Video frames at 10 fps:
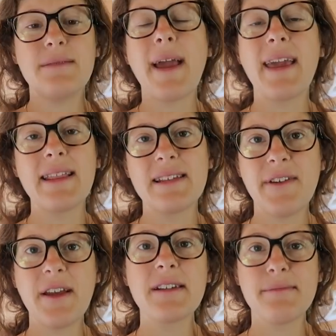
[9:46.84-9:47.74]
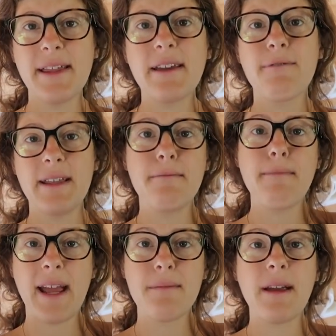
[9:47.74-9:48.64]
making this video has really
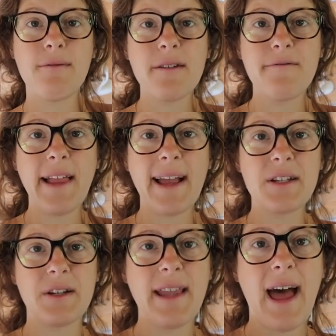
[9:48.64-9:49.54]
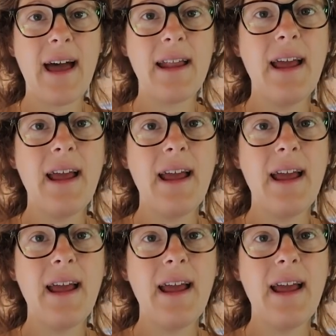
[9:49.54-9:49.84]
made me reflect on that.